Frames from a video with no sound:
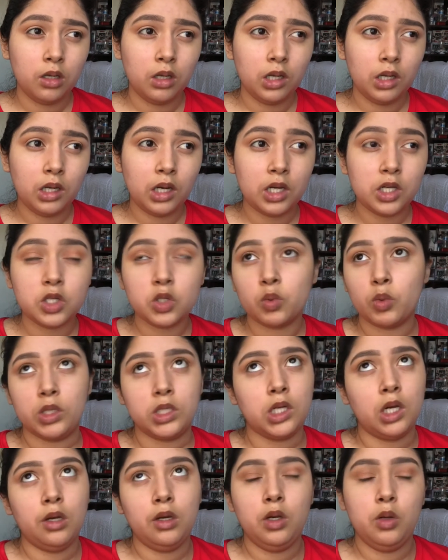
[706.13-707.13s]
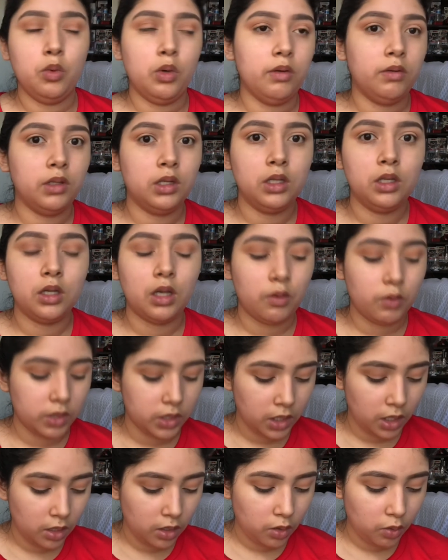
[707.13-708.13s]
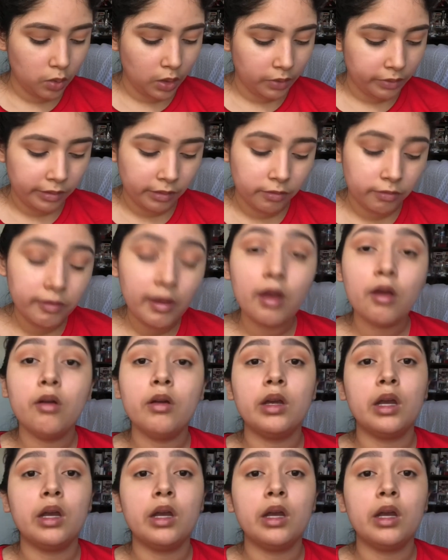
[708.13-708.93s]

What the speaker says: and I just wish I knew everything. I wish I knew how they felt,